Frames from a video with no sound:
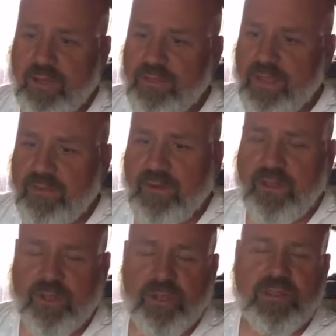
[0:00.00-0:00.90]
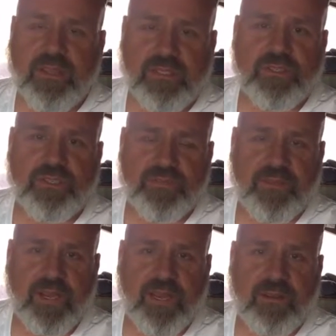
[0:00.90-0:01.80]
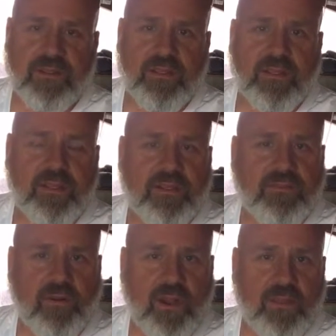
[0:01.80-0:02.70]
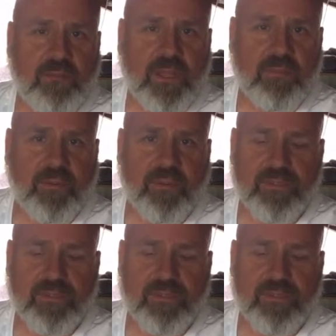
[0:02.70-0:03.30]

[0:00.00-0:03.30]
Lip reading: think of all the good things that you've done for other people.